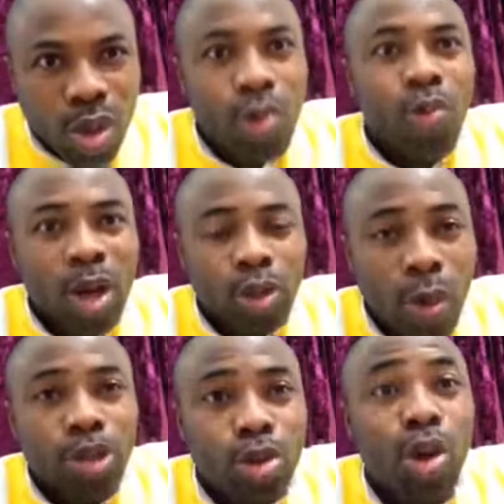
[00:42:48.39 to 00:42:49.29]
You want, you
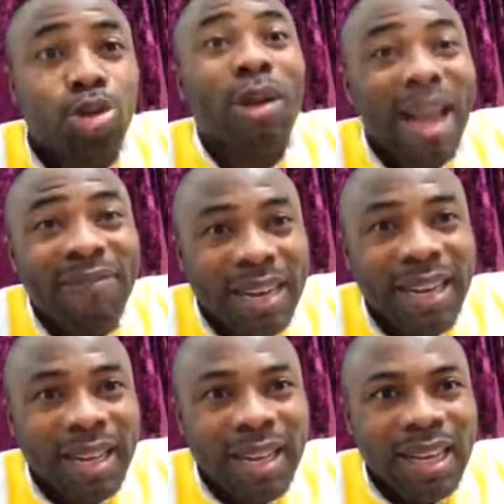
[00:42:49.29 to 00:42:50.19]
want to go to
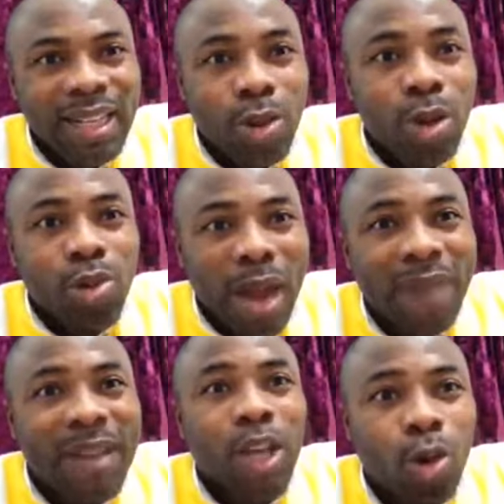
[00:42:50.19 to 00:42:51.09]
heaven. You want to
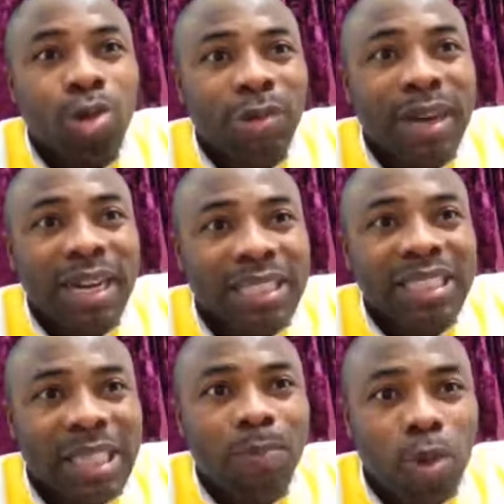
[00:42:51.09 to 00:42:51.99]
have a good relationship